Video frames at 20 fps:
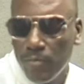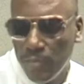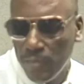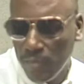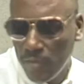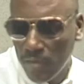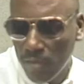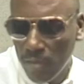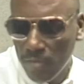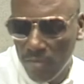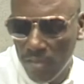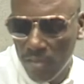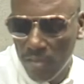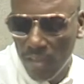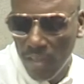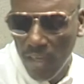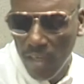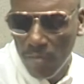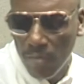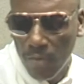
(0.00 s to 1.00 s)
Scriptures
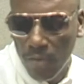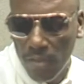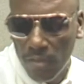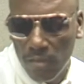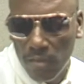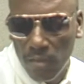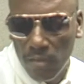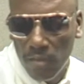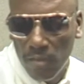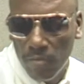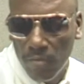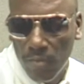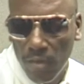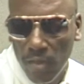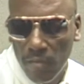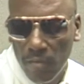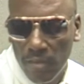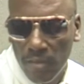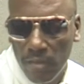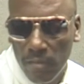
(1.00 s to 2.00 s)
again points out in
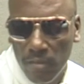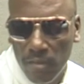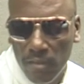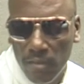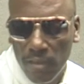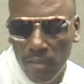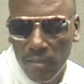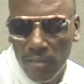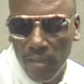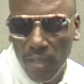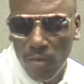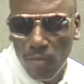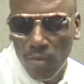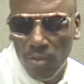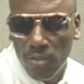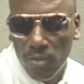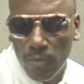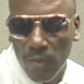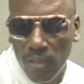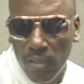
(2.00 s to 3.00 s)
Proverbs chapter 10, verse
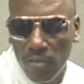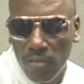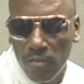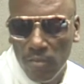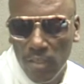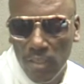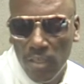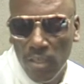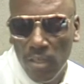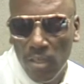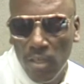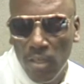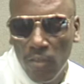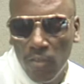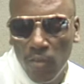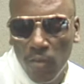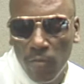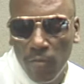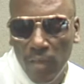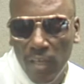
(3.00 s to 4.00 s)
23, you
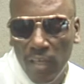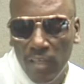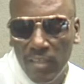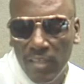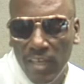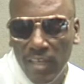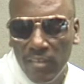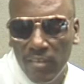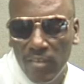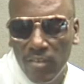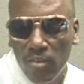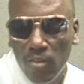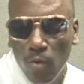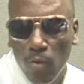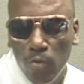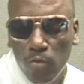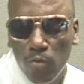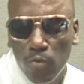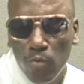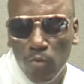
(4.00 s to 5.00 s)
know what I mean, that
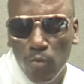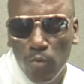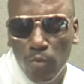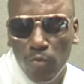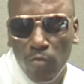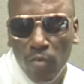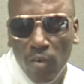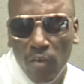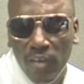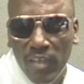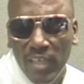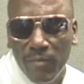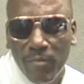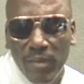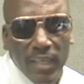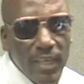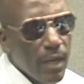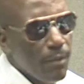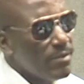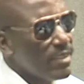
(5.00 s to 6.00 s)
those who doing wrong, it
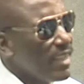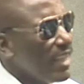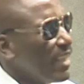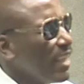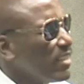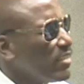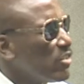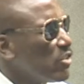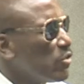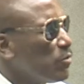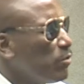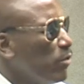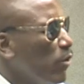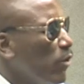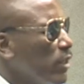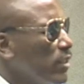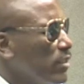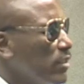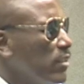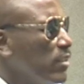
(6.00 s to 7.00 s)
becomes like a
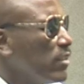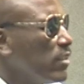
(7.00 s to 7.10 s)
sport.